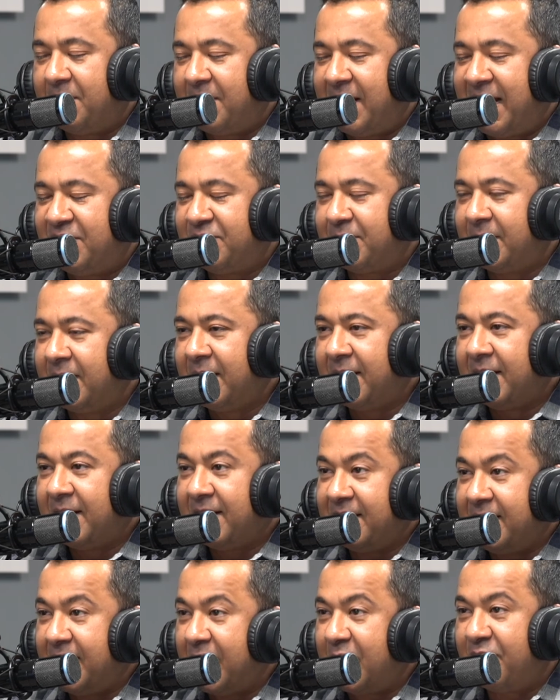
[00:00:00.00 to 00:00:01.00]
in management.
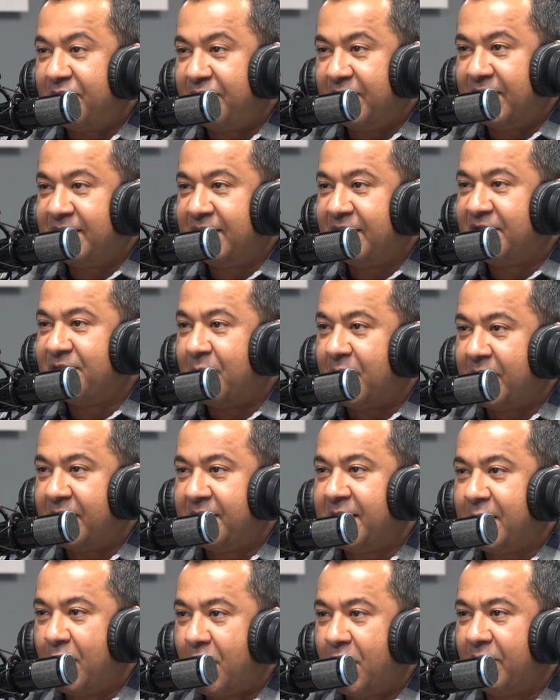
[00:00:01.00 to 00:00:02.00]
None of us is smarter
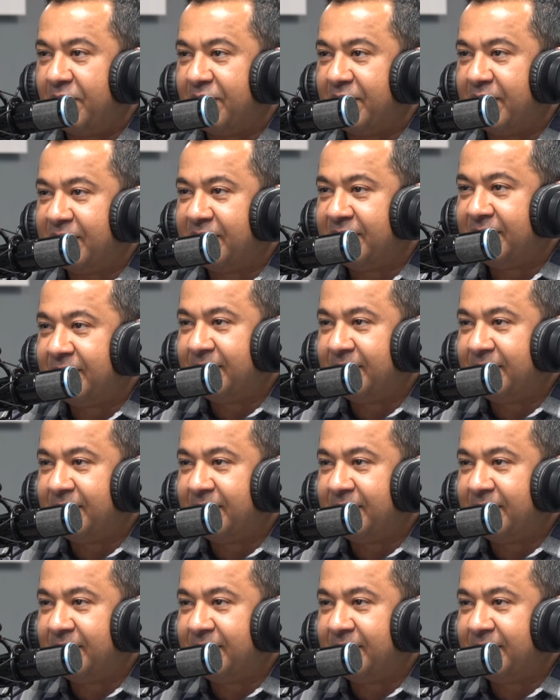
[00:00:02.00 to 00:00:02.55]
than all of us.